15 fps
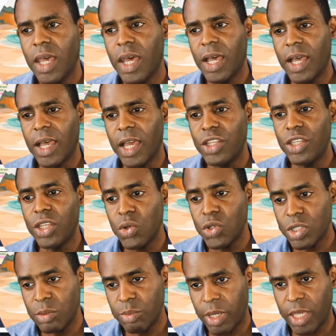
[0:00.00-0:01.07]
uh, a
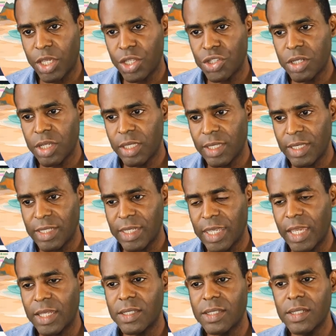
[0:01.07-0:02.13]
Notion page in this
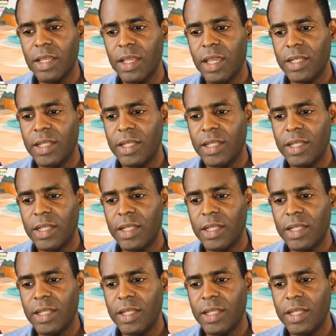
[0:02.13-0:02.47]
case